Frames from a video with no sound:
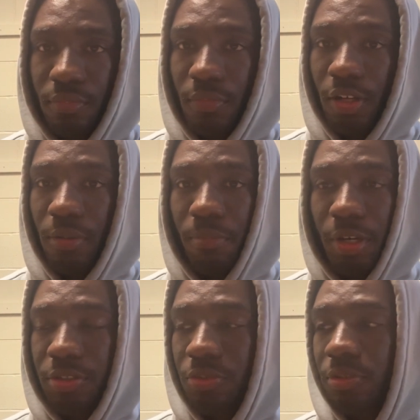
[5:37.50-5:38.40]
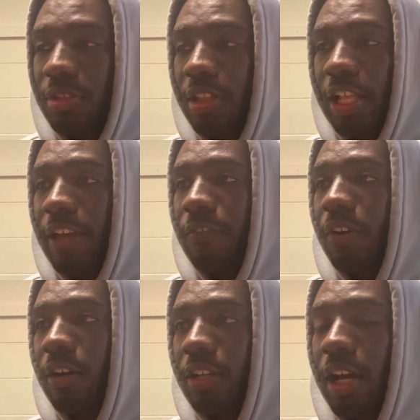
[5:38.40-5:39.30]
All right, muscles in life
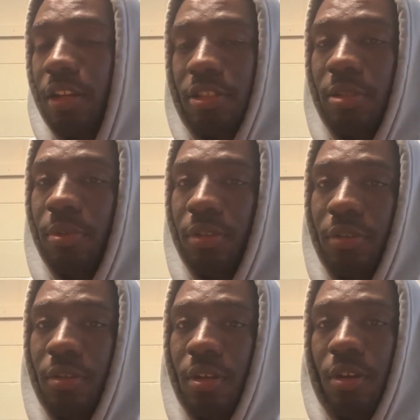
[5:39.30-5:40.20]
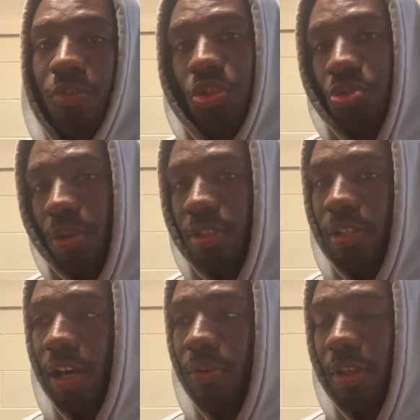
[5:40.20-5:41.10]
are kind of similar. You stress it
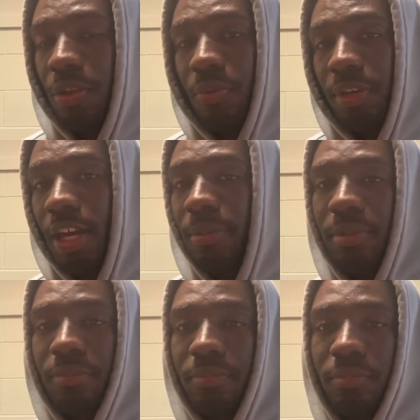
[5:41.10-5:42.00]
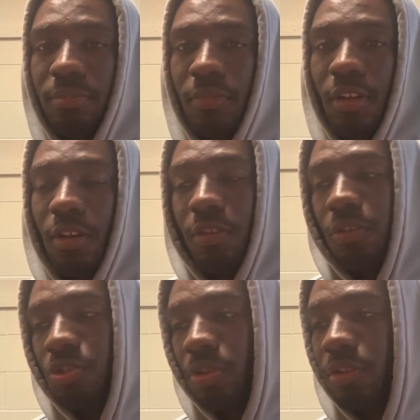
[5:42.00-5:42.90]
out and you adapt.
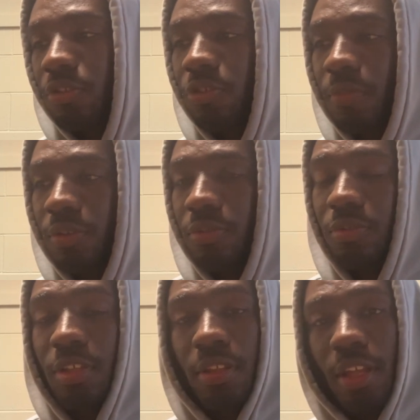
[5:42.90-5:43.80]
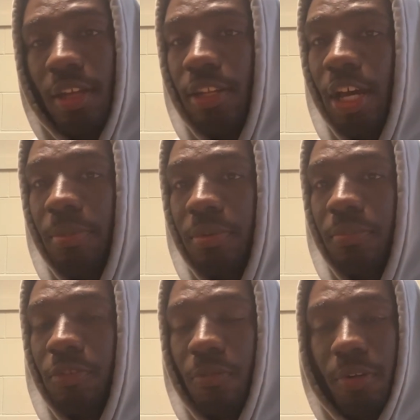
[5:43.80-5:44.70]
You stress out your muscles, they adapt.
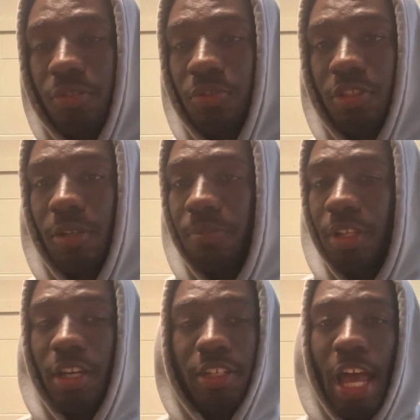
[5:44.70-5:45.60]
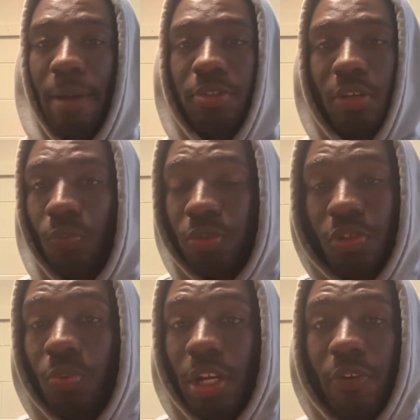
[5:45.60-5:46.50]
Your muscles simply adapt
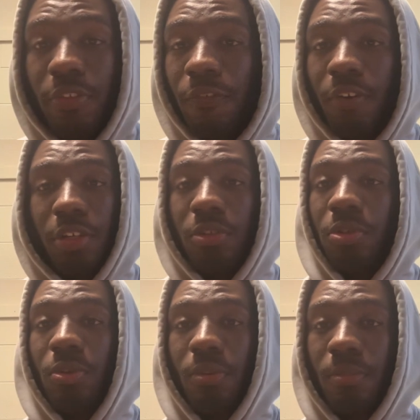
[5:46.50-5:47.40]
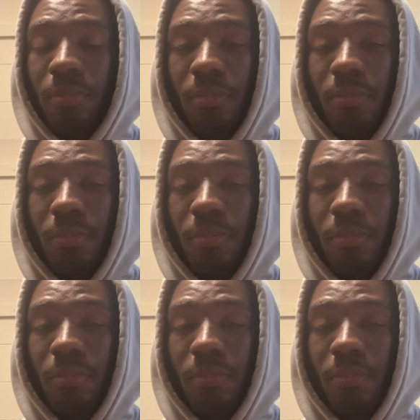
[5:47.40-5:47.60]
to whatever the fuck you do to them.